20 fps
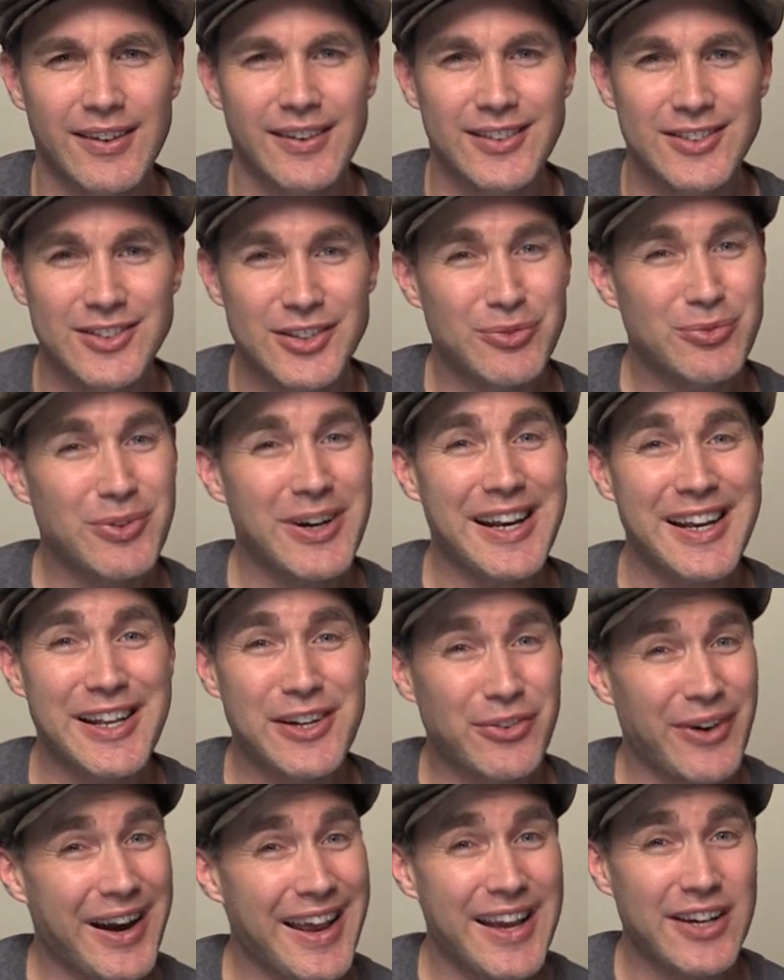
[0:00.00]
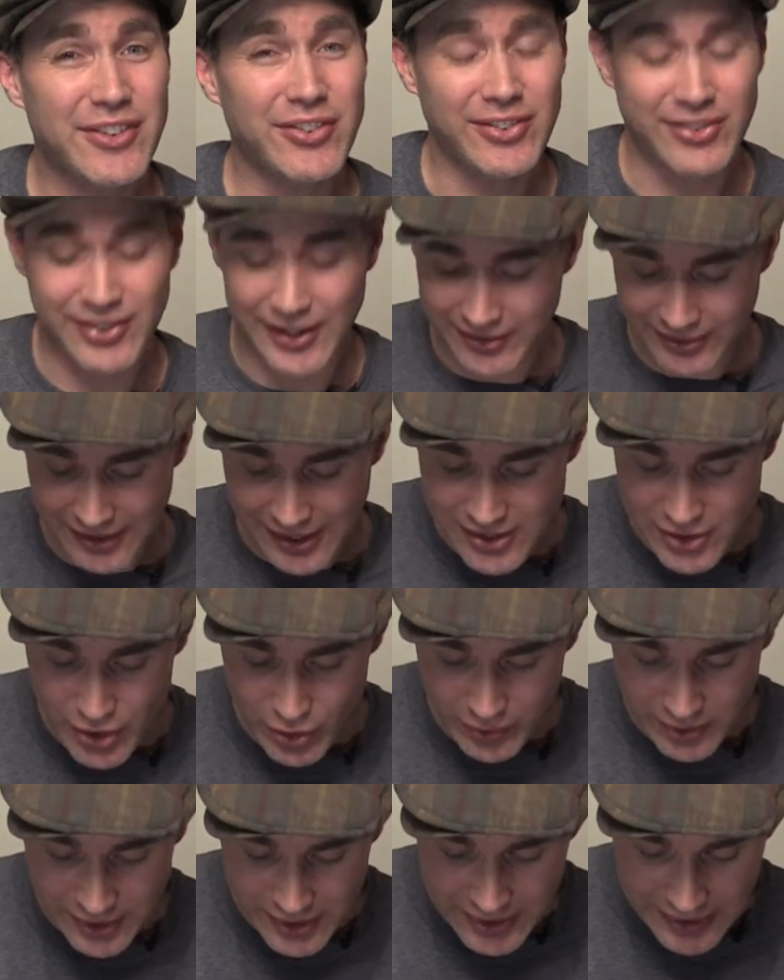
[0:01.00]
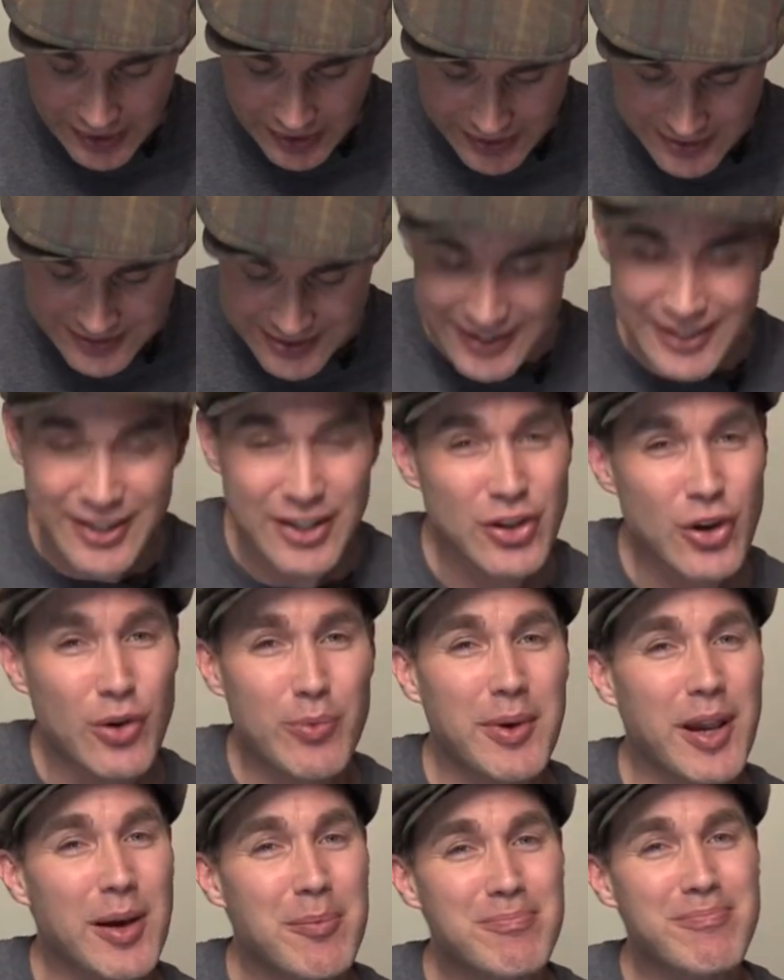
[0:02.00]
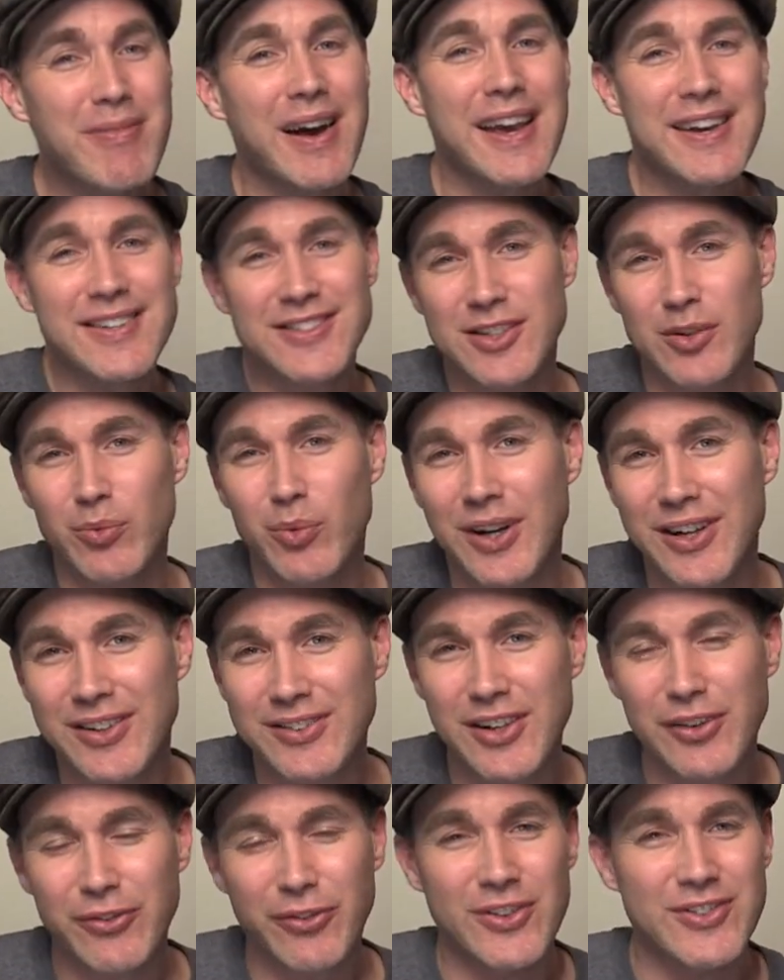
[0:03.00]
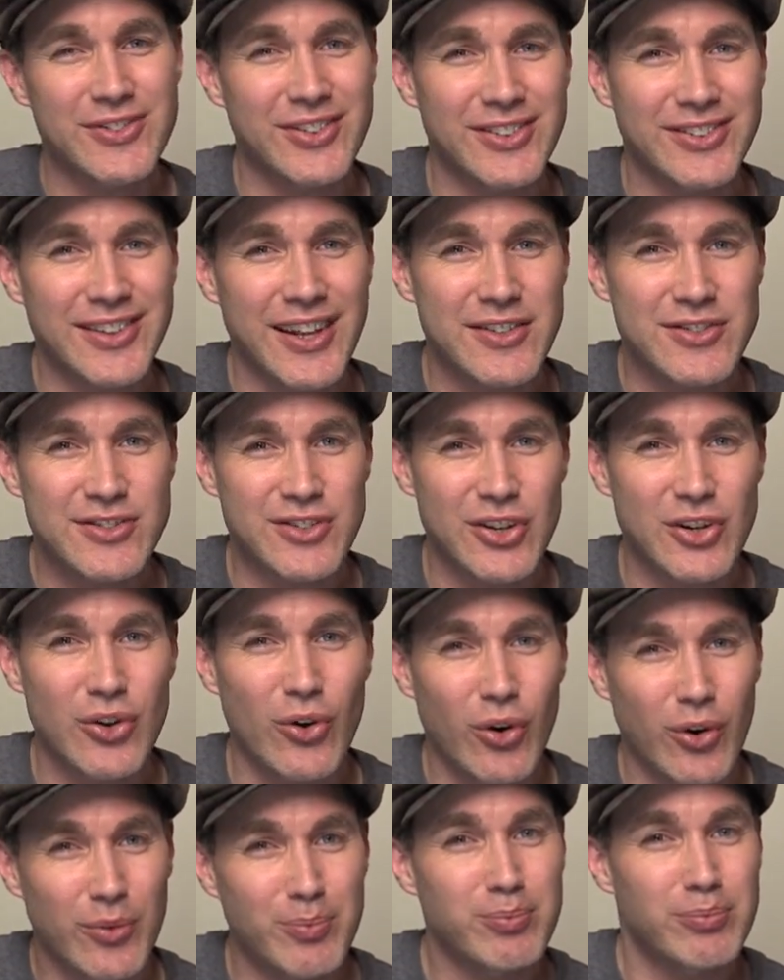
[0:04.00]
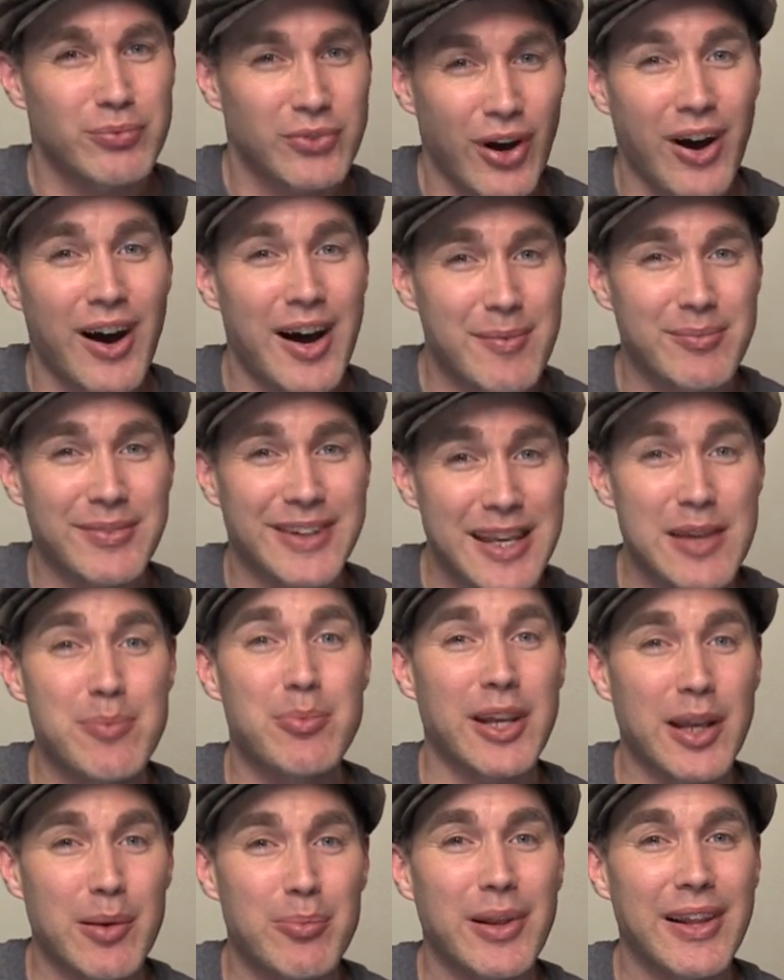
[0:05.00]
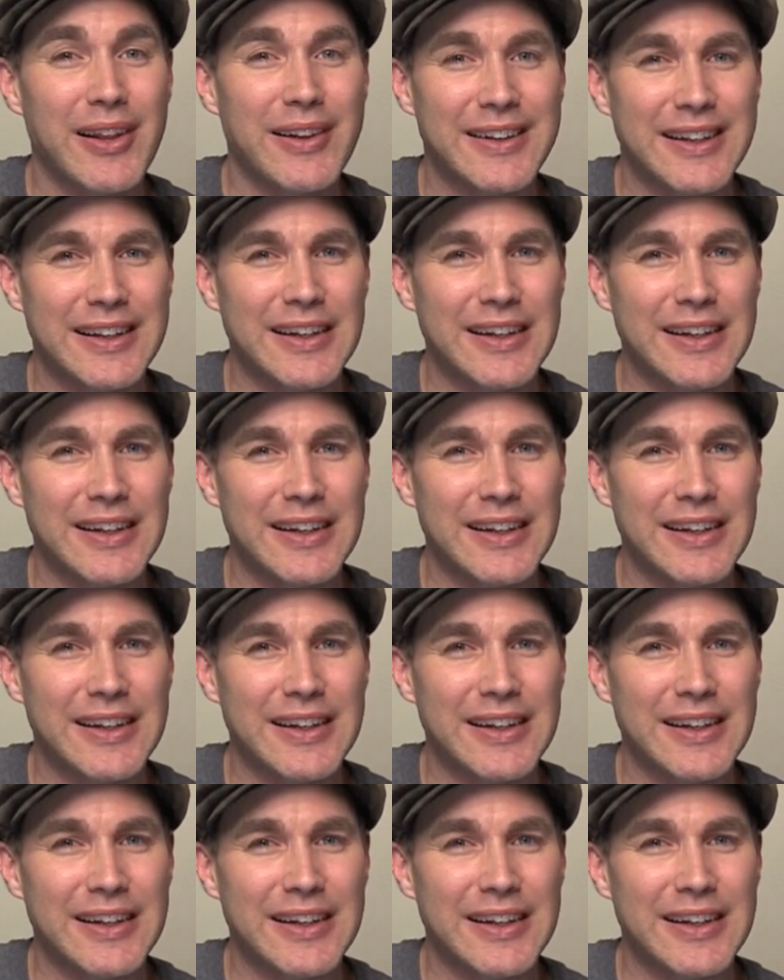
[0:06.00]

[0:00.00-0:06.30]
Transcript: So really great exercise. And you'll be amazed at what a difference it does to your time-keeping ability.